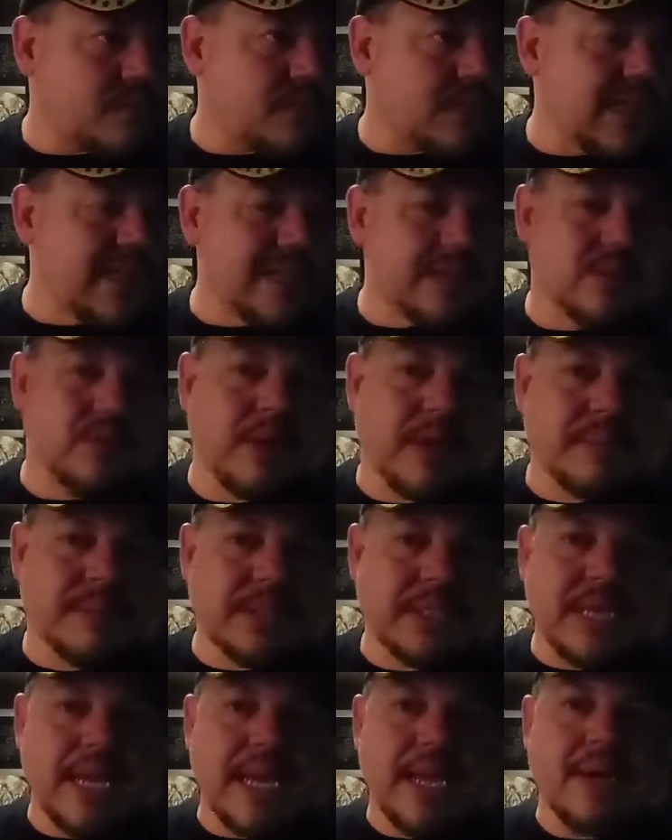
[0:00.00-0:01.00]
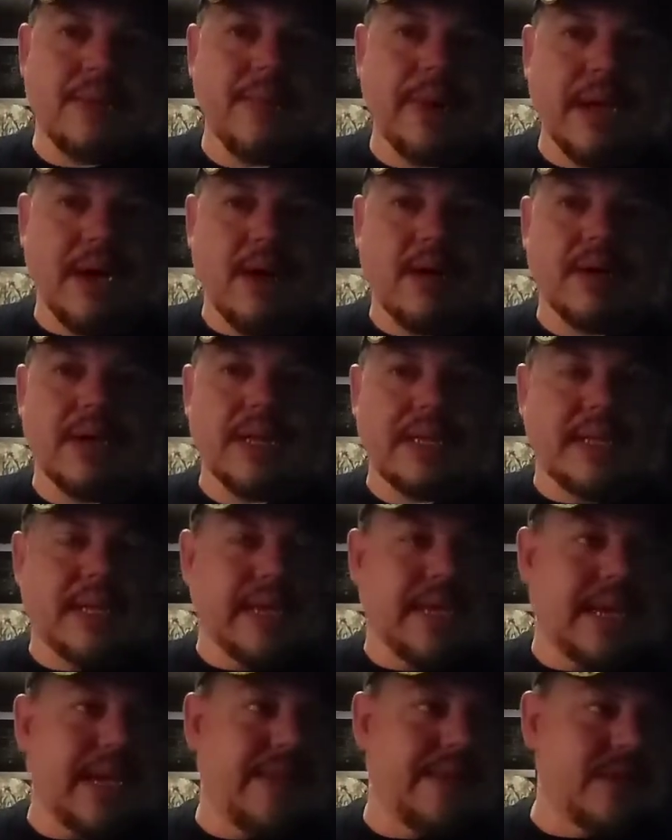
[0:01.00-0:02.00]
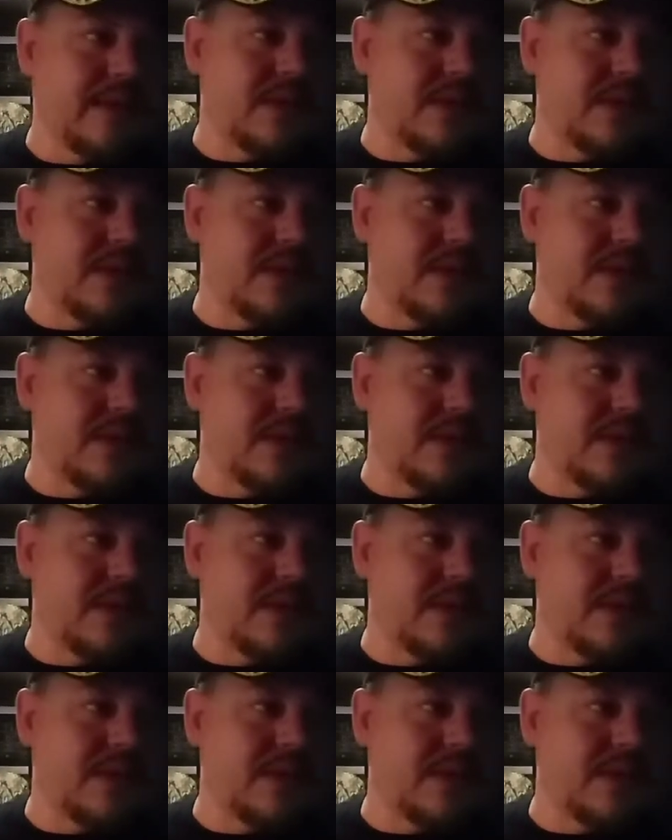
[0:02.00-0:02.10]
That's what I'm saying. We all get together and